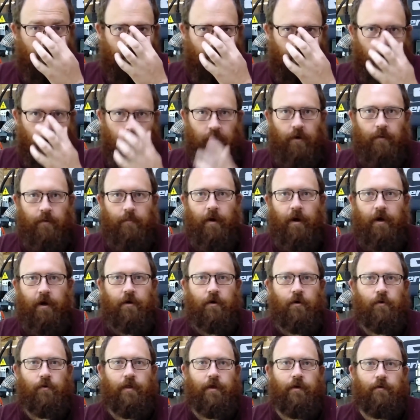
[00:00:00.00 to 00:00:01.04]
I
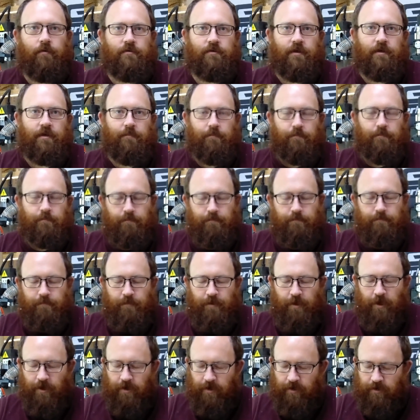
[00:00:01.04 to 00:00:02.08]
know that was a
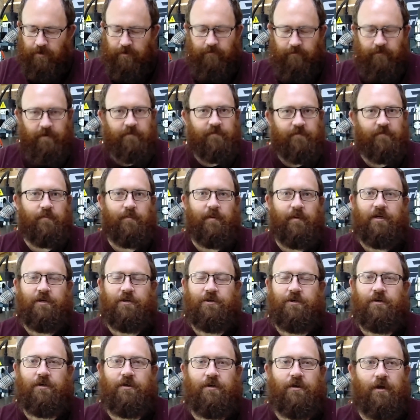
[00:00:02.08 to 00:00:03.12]
ton of
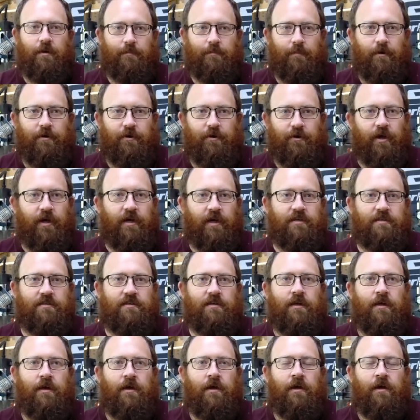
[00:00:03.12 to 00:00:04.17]
information to dump on you
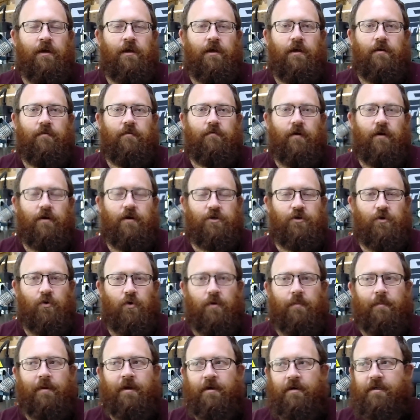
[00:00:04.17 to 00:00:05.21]
guys in a very
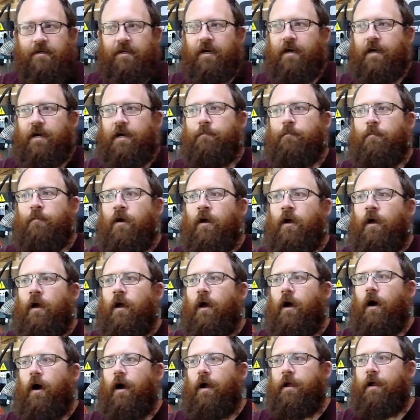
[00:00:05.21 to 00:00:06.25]
short amount of time.
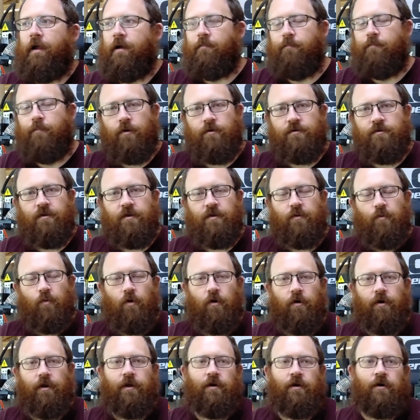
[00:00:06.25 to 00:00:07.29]
I am personally
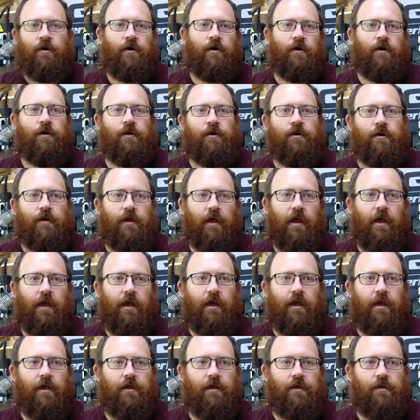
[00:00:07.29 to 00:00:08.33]
working on
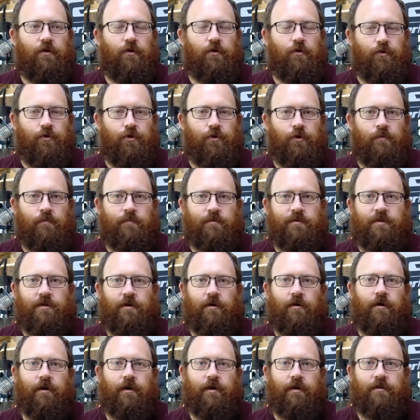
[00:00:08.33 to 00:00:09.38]
a YouTube
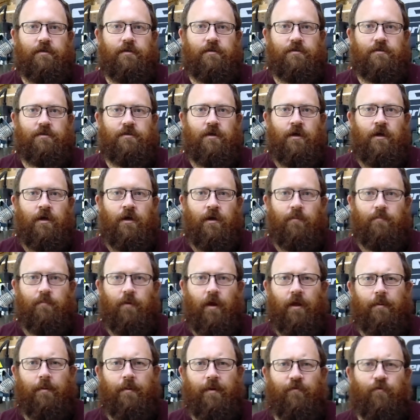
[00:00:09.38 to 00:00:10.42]
series,
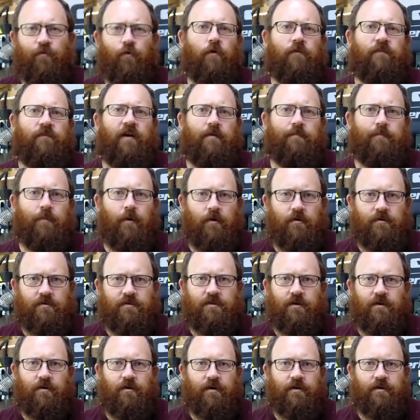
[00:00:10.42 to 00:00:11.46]
probably going to be a 4 or 5 part
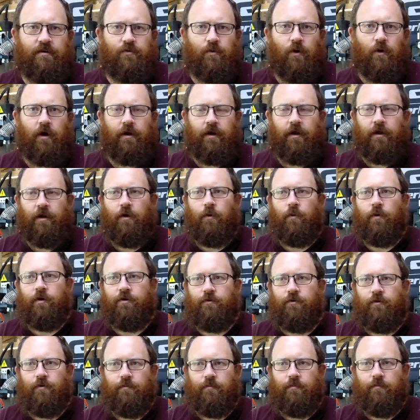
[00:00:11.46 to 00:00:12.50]
series where I can go
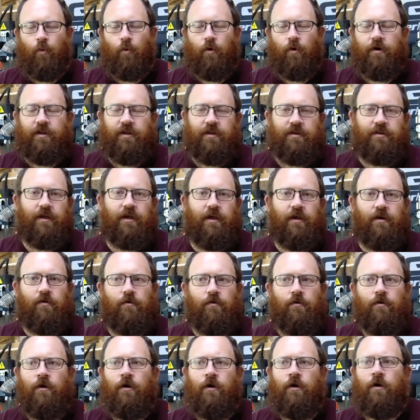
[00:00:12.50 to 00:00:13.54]
into it in more
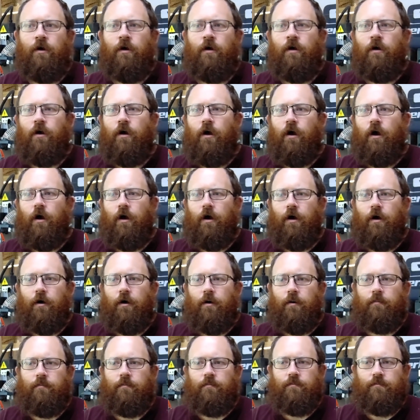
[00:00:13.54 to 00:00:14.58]
detail,
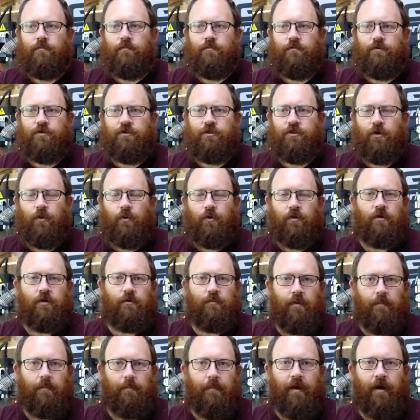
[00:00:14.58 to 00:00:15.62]
show a little
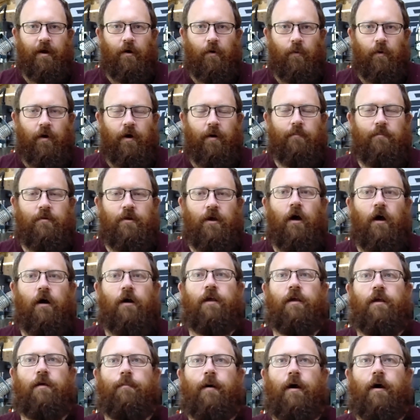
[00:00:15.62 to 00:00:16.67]
bit better what I'm
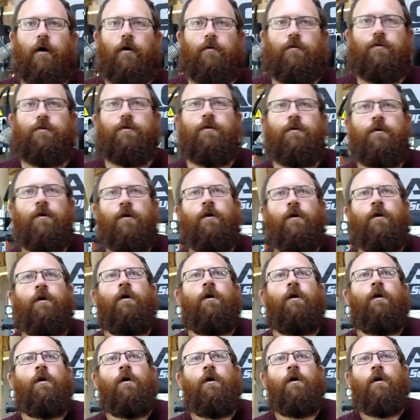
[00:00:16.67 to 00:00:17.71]
talking about
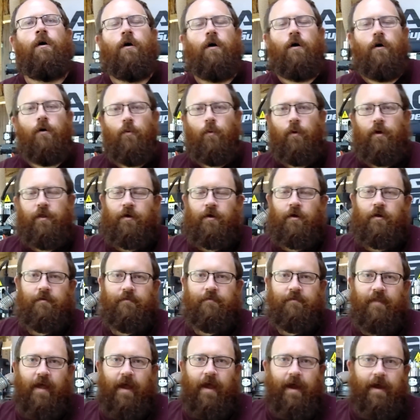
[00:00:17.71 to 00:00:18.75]
with all
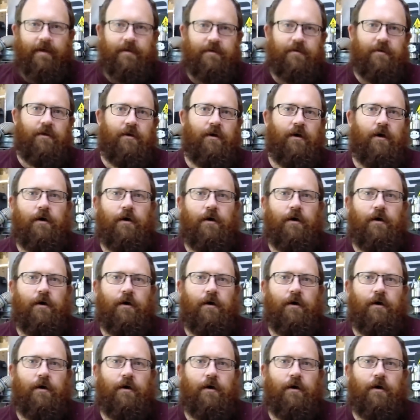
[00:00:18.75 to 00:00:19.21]
of that.